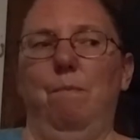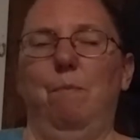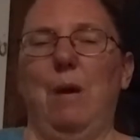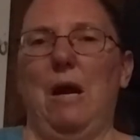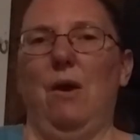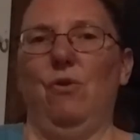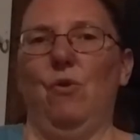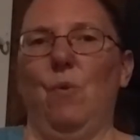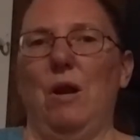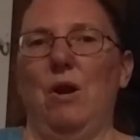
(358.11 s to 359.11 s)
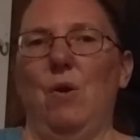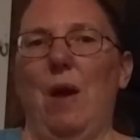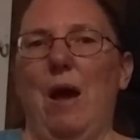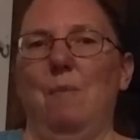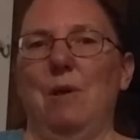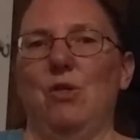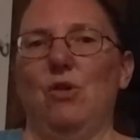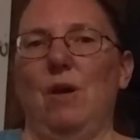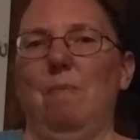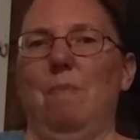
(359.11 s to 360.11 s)
But I also want to know how
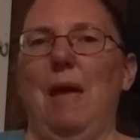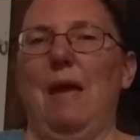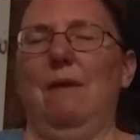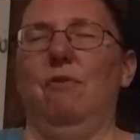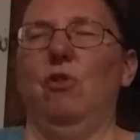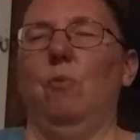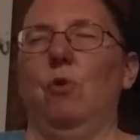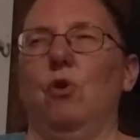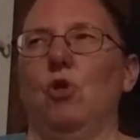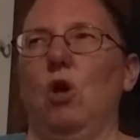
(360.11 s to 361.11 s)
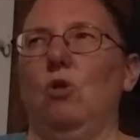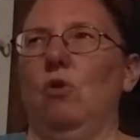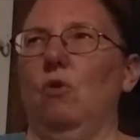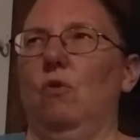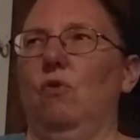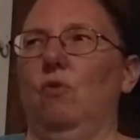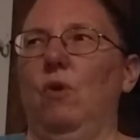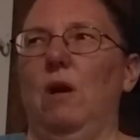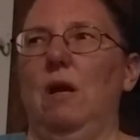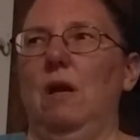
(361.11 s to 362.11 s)
much I'm paying for the projection
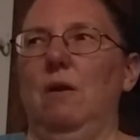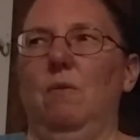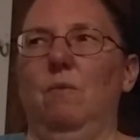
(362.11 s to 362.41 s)
screen and